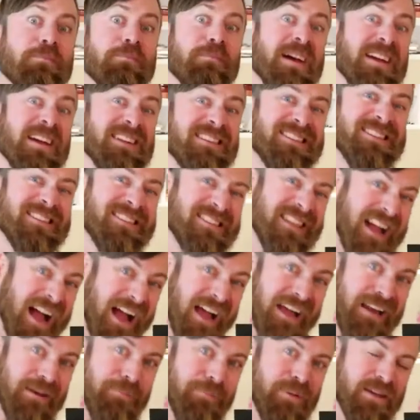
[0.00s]
my
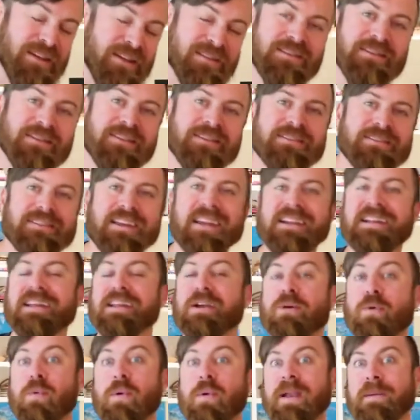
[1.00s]
side business, and I
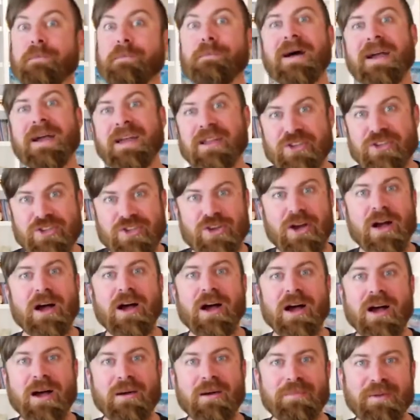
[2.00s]
quit my
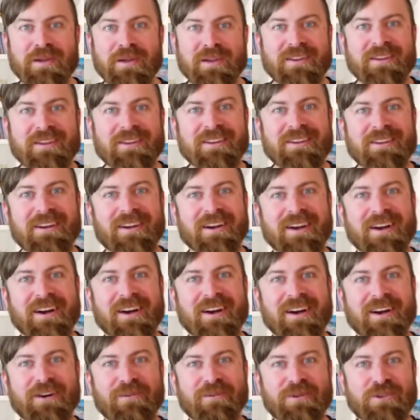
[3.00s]
job,
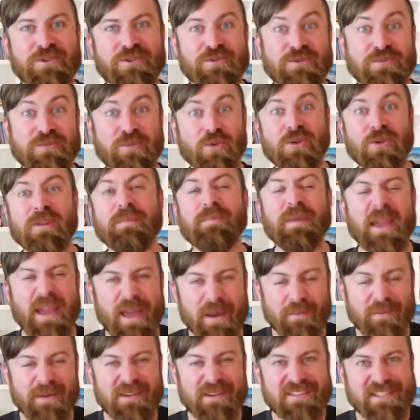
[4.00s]
which was only
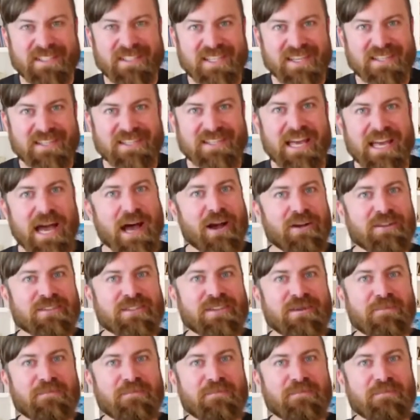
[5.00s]
paying me $6,000 a